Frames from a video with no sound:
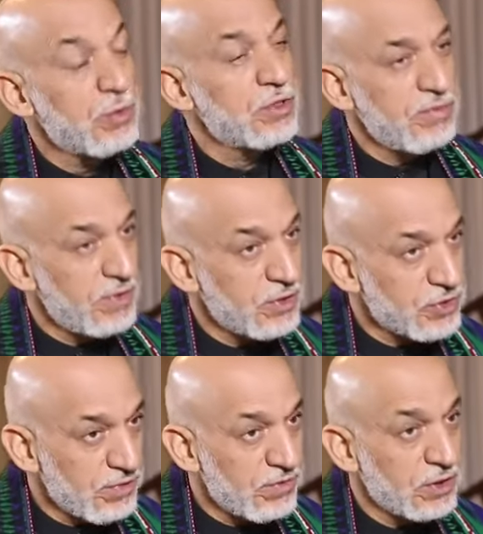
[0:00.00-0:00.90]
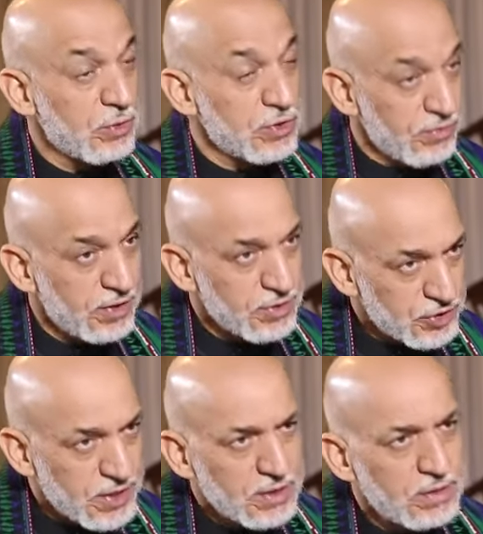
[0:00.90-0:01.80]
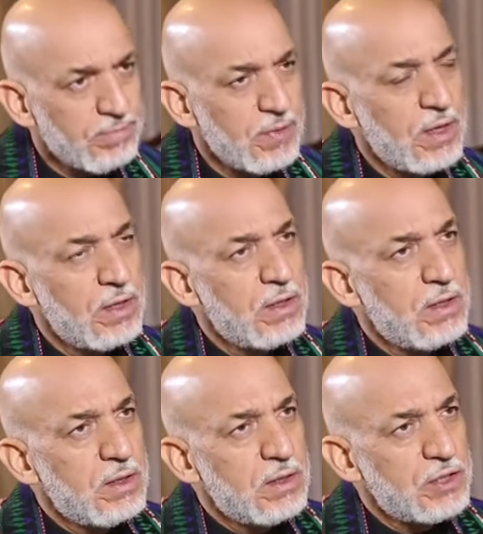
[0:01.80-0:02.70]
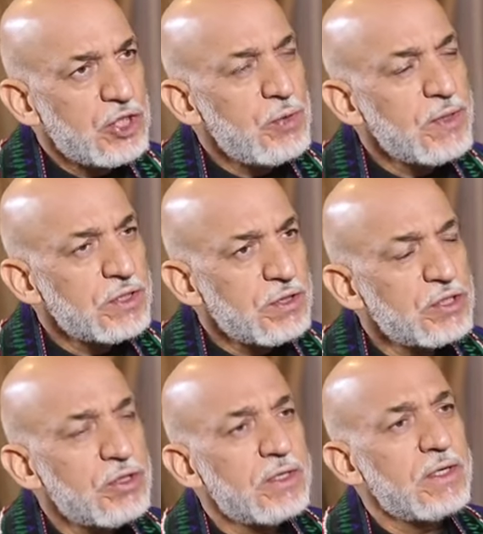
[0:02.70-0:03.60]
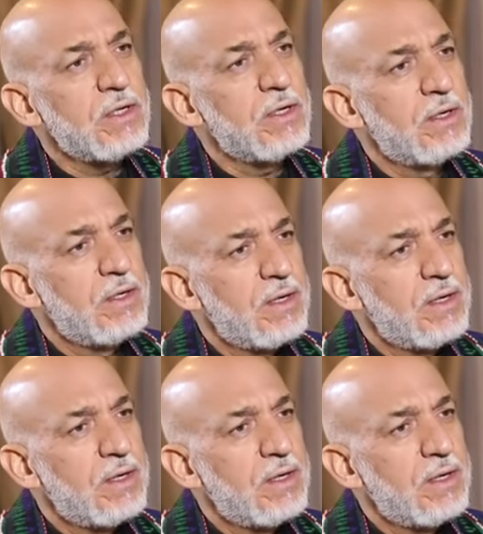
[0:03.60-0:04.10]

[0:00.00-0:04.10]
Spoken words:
Our civilians suffered, our civilians died. The US not only